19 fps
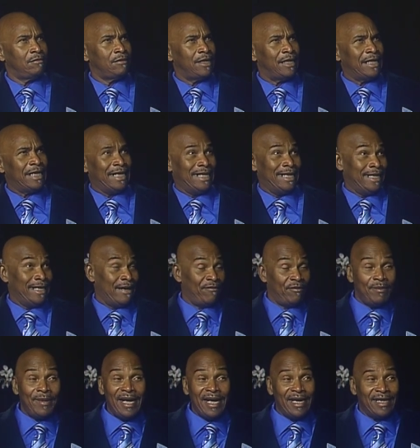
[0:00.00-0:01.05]
and they didn't have a
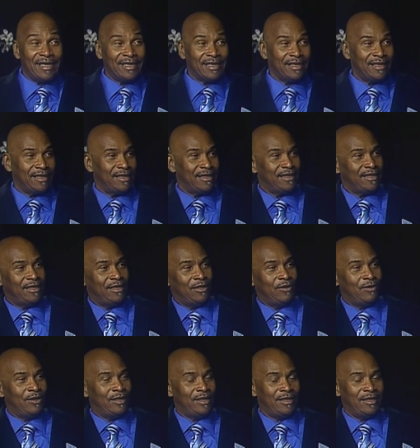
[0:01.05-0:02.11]
mask. Mm-hmm. You know,
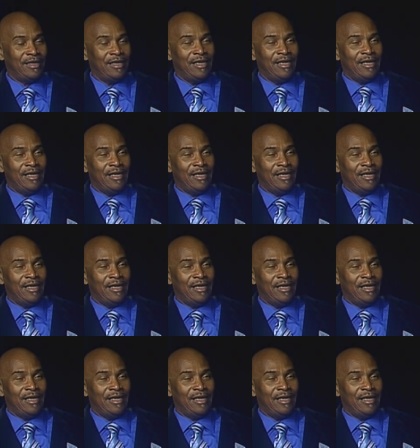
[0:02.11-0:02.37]
and,